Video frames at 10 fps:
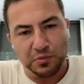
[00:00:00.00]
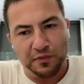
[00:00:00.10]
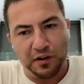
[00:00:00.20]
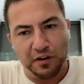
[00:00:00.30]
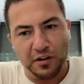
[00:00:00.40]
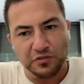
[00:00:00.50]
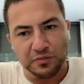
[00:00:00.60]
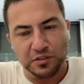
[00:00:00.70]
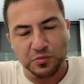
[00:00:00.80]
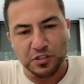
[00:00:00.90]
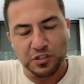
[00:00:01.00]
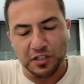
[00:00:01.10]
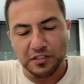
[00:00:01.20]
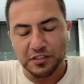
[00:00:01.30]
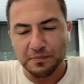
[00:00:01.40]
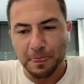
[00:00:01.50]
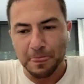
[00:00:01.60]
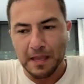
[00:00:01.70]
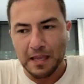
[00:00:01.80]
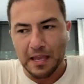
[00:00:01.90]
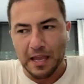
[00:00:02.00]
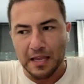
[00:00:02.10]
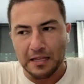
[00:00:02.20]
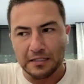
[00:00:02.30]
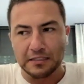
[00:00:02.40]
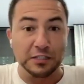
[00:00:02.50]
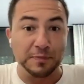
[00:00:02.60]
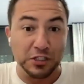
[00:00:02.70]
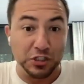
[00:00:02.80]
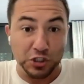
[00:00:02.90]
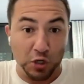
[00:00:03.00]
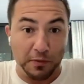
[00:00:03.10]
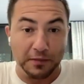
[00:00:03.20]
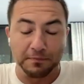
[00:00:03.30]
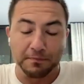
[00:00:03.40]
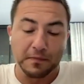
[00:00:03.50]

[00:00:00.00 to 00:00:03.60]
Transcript: one of our rhinos from Switzerland, and he speaks German.